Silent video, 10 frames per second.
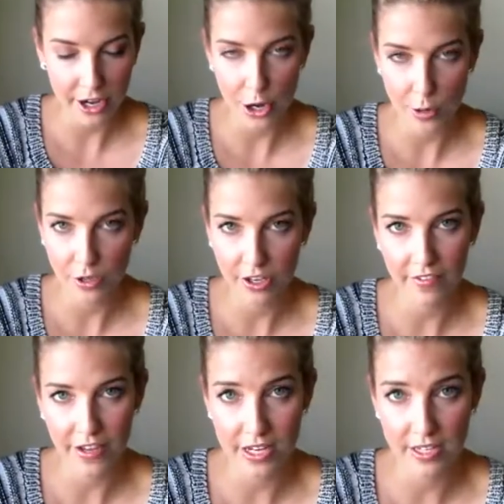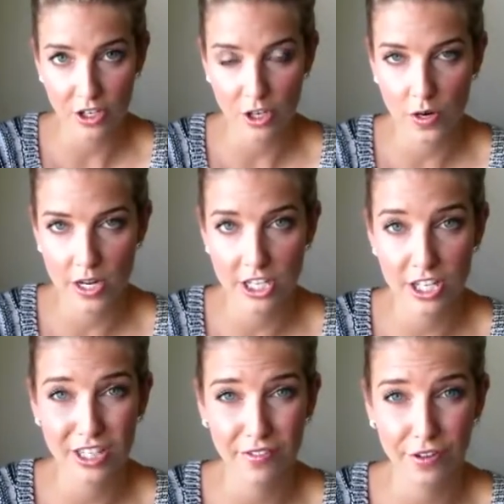I hope that I've answered your
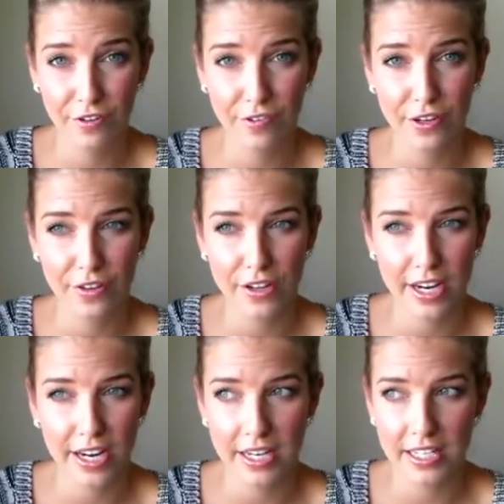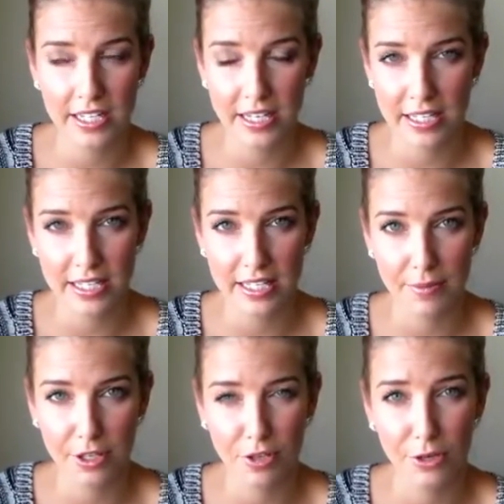questions. If you feel that I didn't answer
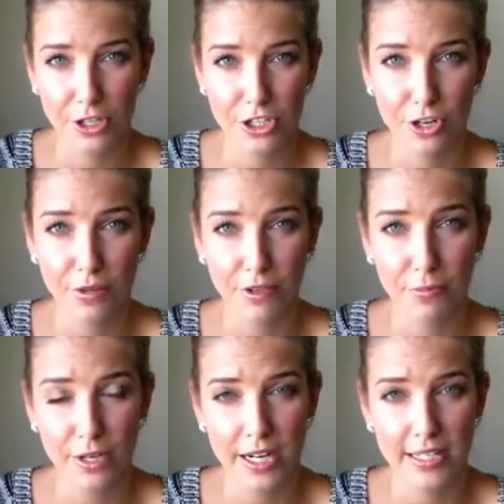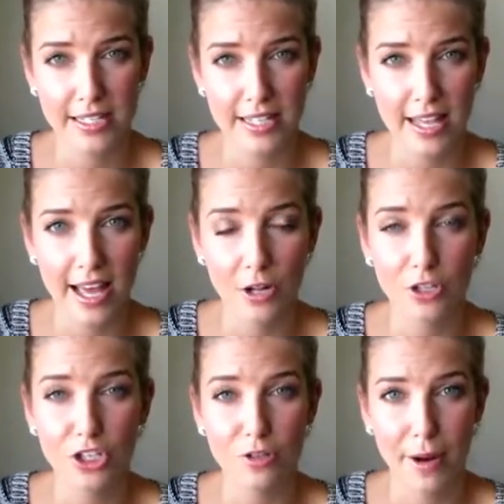something that you wanted to know within regards to that, I'll
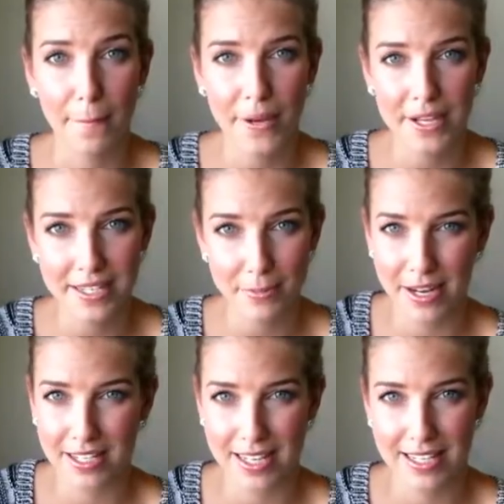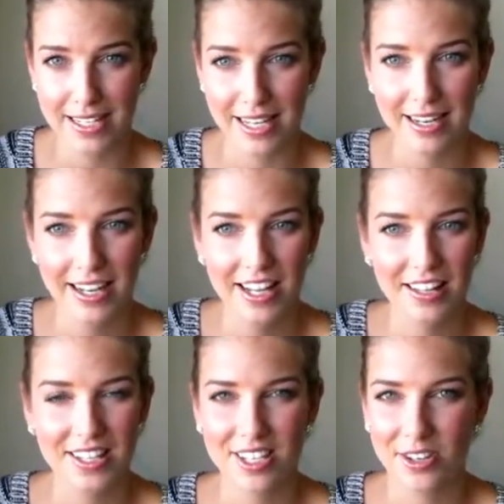do my best. But as I said,
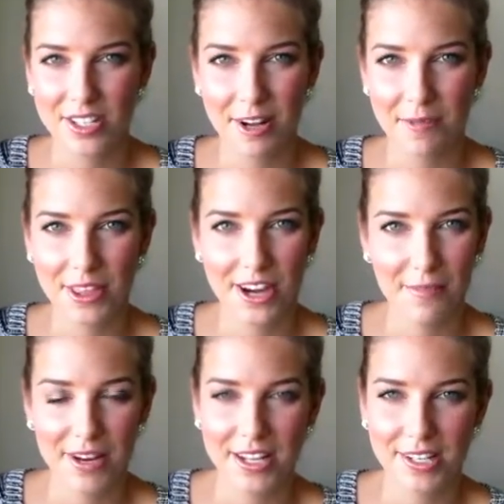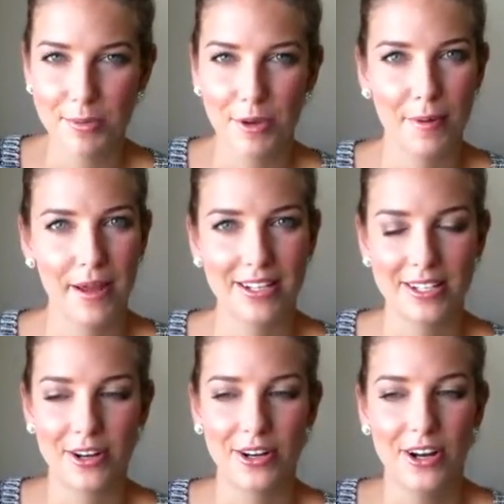this is not something that I'm an expert about,
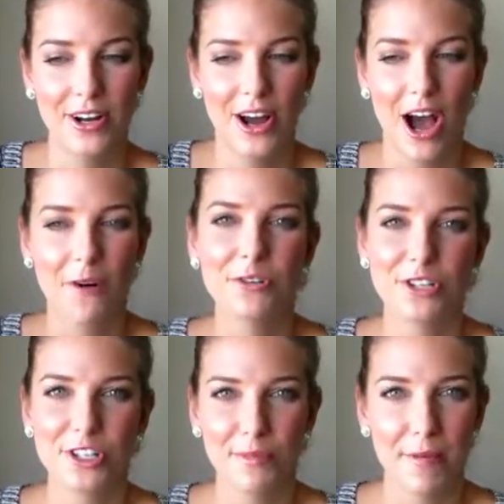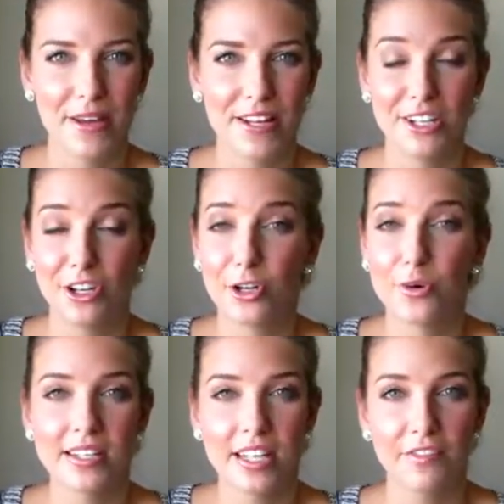so I will just do my best. And you can
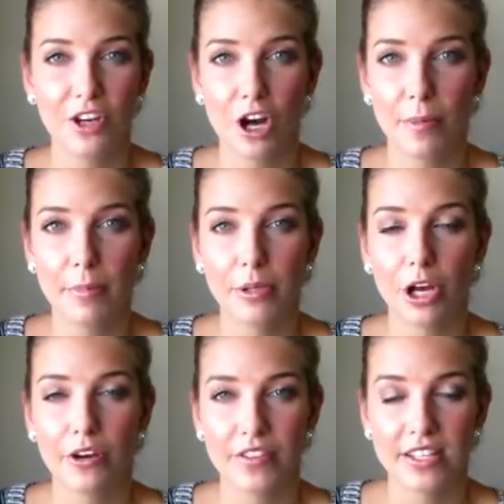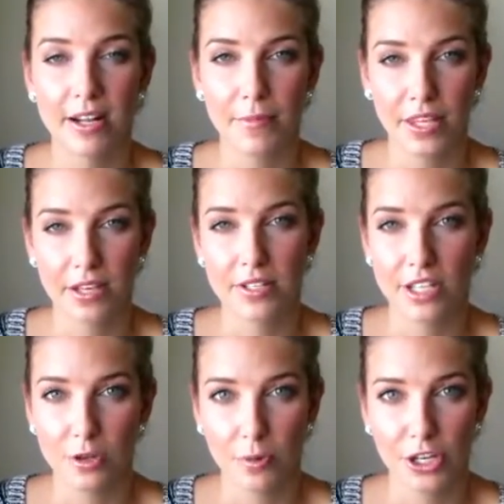always leave a comment below if there's something else
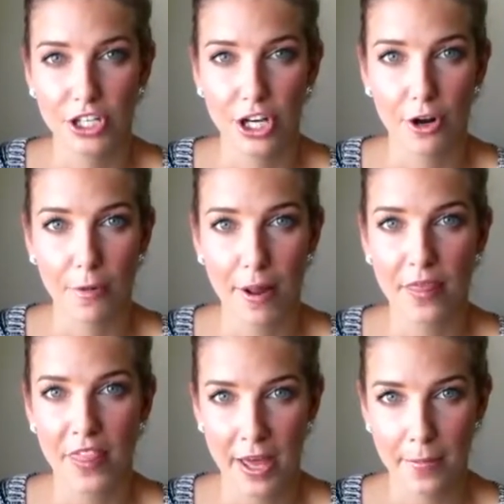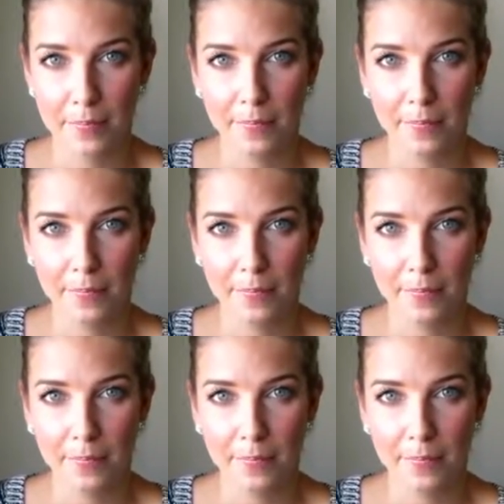that you wanted to know about that.